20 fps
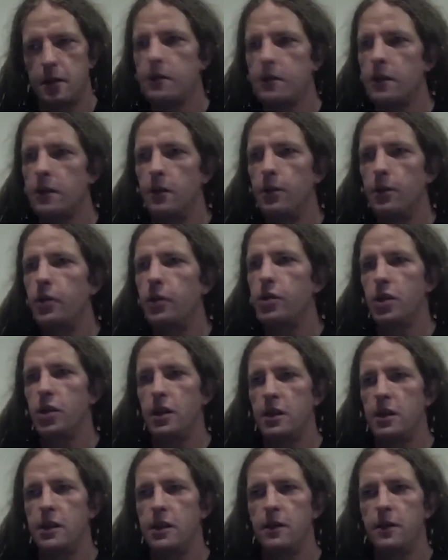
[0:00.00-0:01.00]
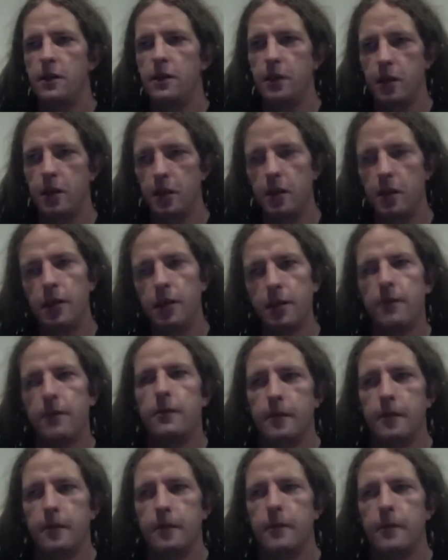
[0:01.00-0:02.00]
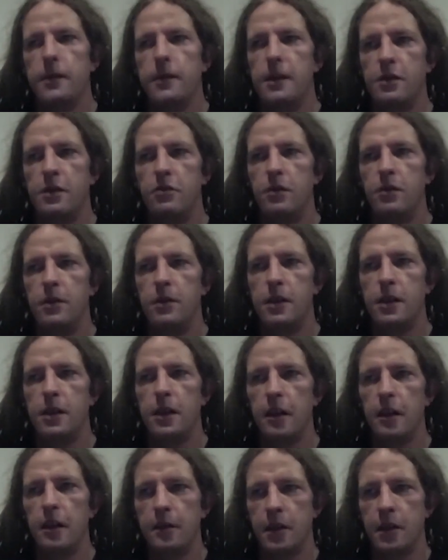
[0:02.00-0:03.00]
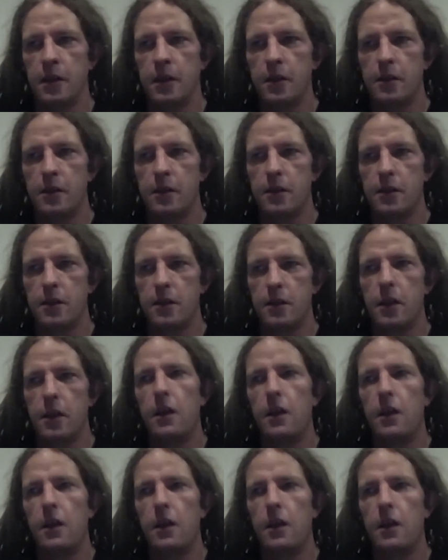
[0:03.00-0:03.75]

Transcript: sort of pushes for distributed governance,